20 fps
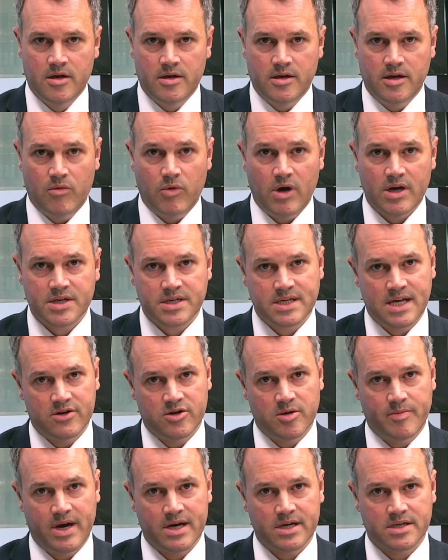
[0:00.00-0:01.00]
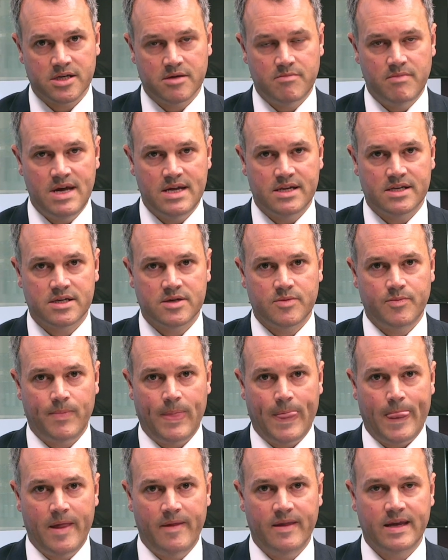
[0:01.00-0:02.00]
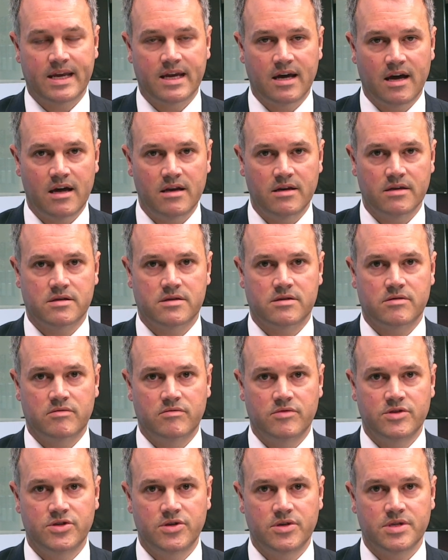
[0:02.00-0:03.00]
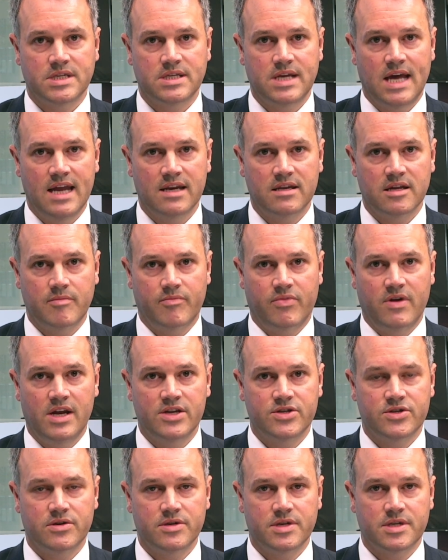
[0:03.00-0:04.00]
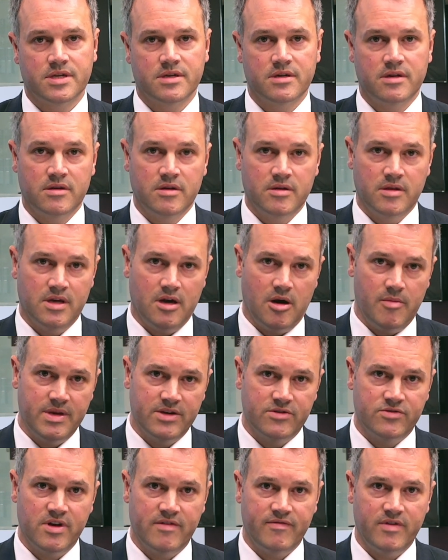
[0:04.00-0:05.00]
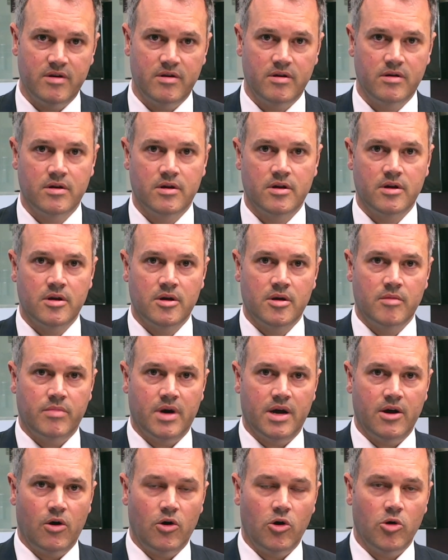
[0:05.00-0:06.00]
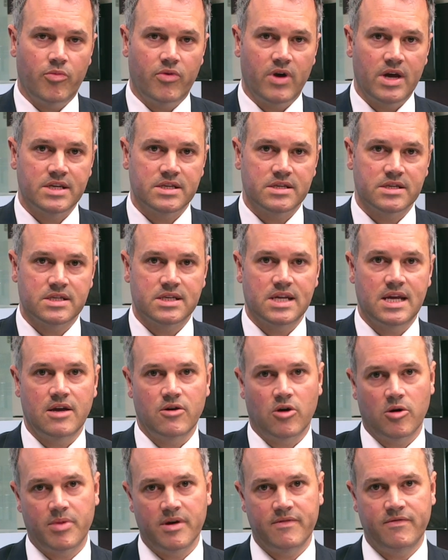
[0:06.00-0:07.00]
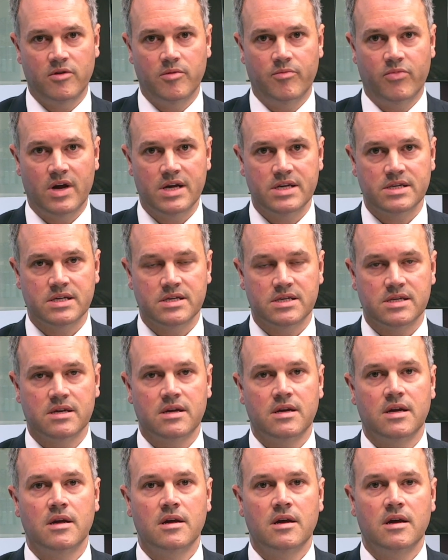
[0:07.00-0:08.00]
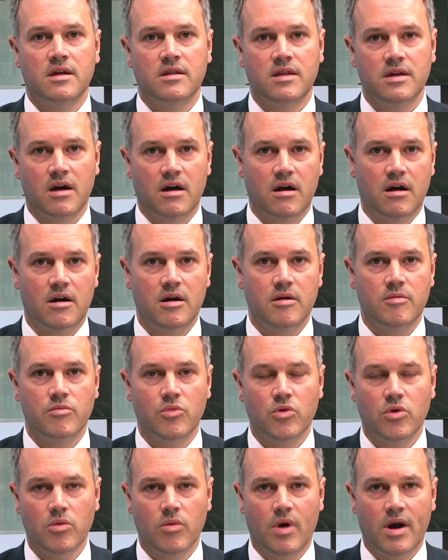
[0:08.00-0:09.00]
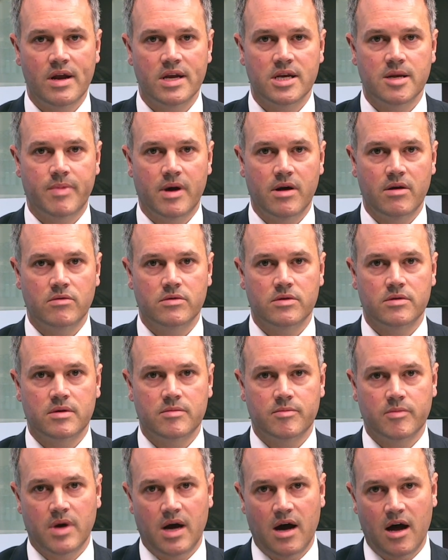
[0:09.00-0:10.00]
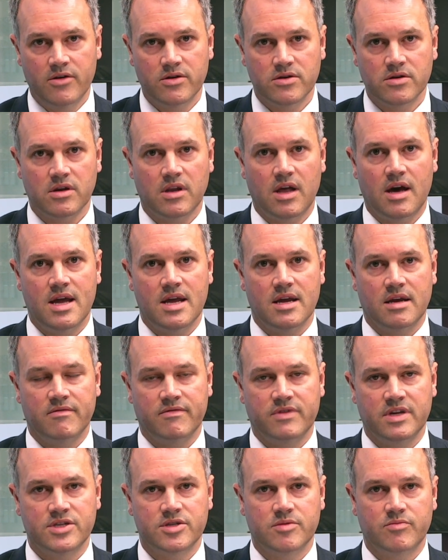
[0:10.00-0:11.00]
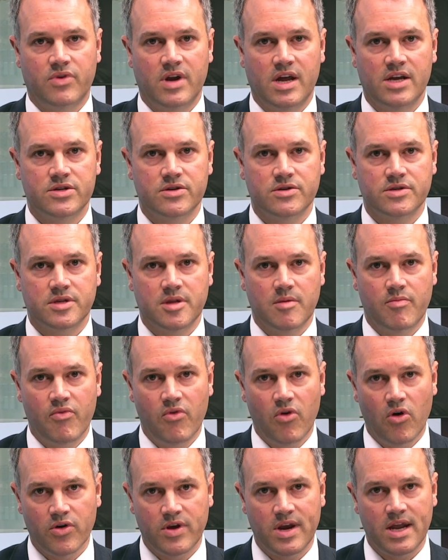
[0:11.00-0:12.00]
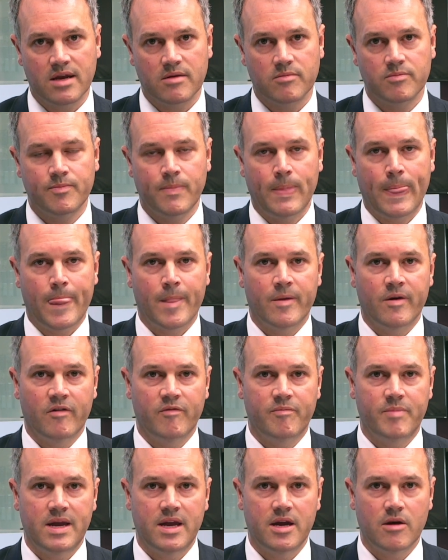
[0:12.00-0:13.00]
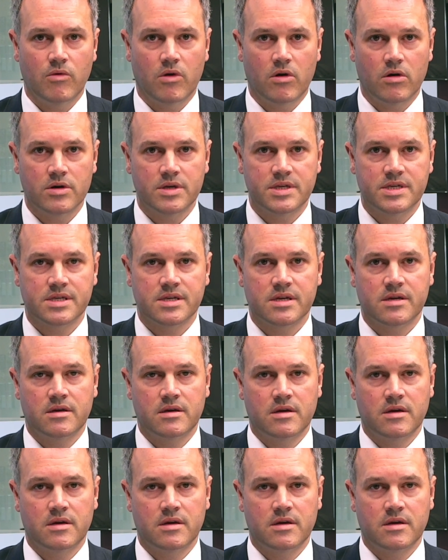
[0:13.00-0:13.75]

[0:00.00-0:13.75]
Now, while central banks admit that they can't reduce headline pressures that are being driven by oil prices, say, or by food prices, they are more worried about underlying inflation pressures, the broadening of pay awards